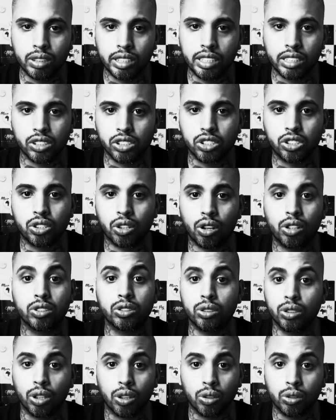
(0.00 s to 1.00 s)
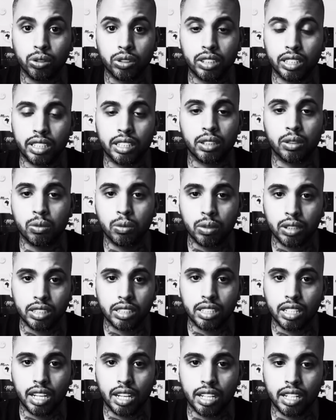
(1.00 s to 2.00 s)
He can just charge you the whole thing in
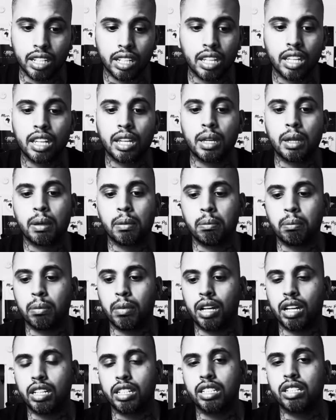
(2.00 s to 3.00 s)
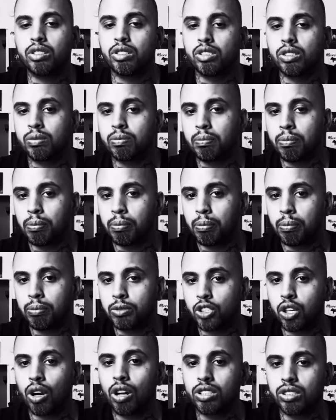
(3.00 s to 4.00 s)
one day, but he's
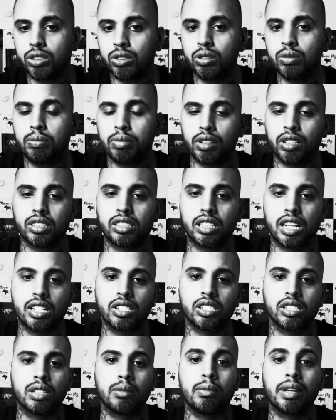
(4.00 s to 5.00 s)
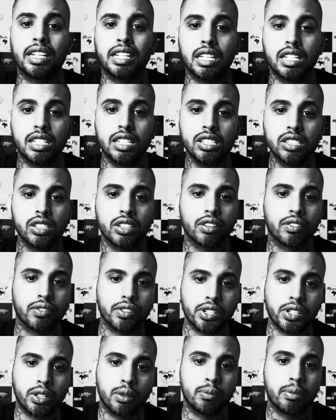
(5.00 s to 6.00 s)
charging you per session to make it easier
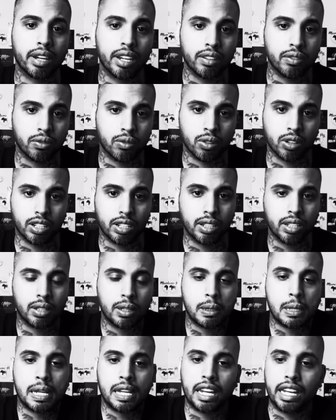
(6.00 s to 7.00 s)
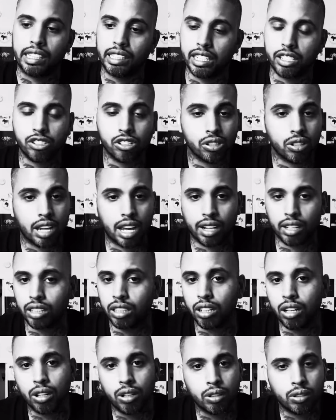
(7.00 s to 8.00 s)
for you to pay for it. Unless you got a
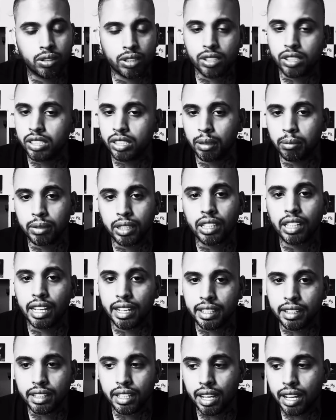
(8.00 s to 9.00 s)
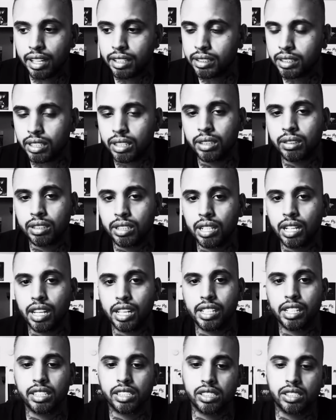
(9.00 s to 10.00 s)
loan or something like that, then
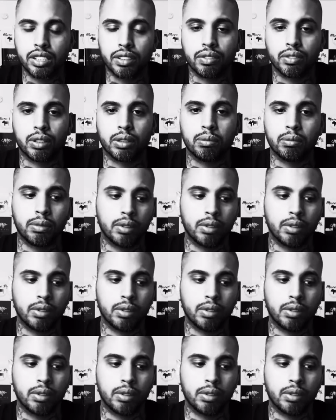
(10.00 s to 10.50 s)
yeah, that's different.